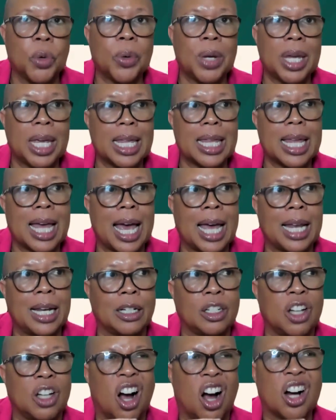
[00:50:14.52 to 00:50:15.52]
doing
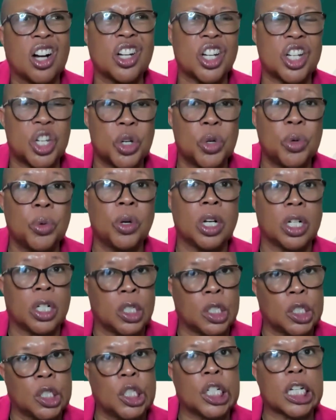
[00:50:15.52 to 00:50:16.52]
that
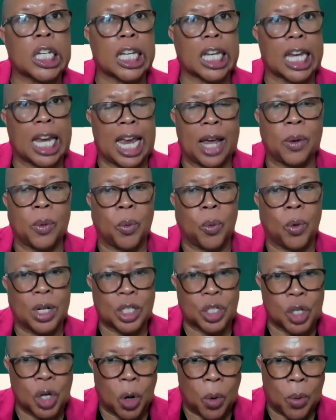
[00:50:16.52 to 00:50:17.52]
longitudinal look at
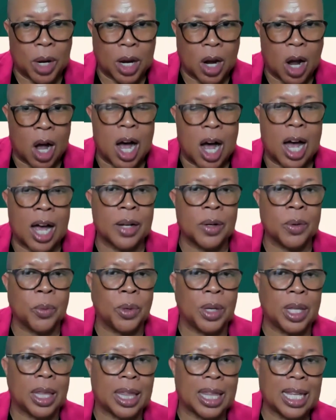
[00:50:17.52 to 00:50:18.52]
what's going
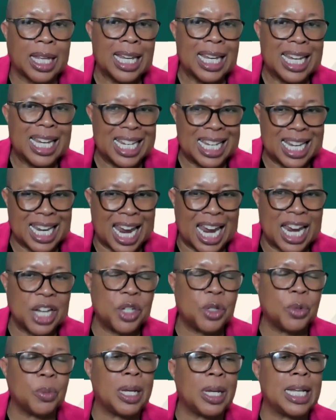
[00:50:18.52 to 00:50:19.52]
on with
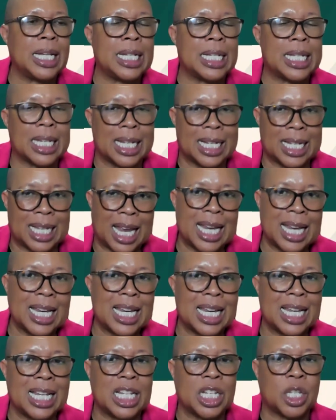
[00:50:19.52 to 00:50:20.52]
engagement,
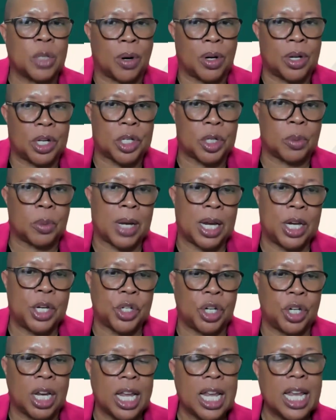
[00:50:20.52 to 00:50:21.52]
attendance,
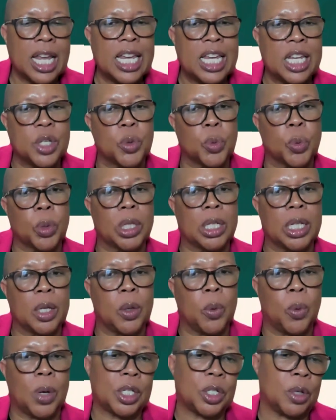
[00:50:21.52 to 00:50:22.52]
participation is
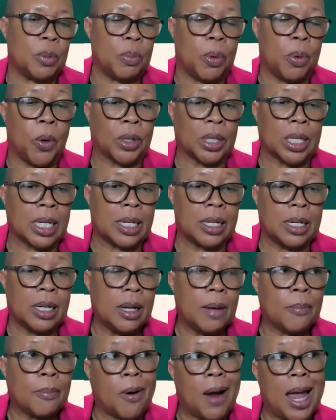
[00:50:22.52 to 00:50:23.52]
really what's important.
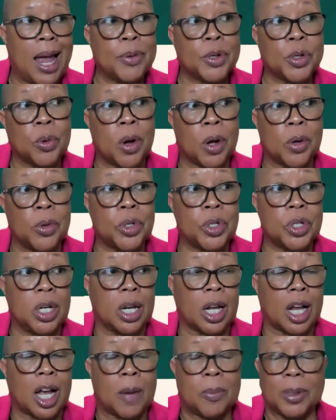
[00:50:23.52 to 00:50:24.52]
Perhaps you
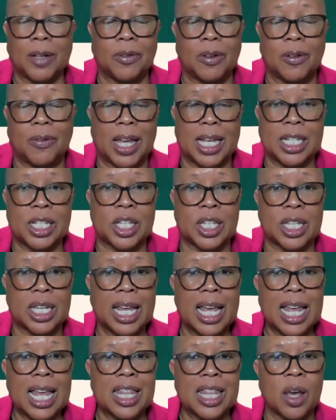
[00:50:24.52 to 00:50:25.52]
hosted a couple of events
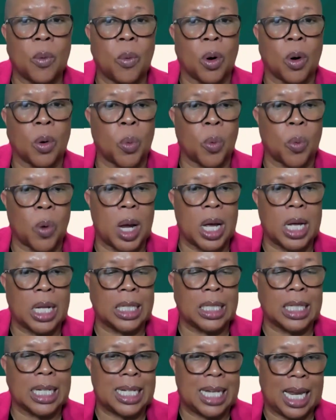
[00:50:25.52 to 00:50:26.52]
that weren't
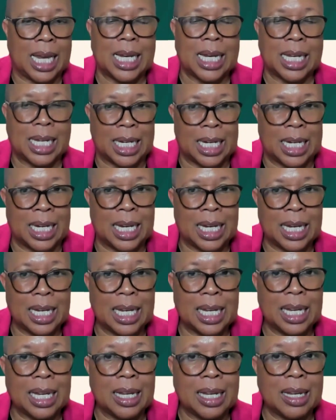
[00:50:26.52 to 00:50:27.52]
well attended.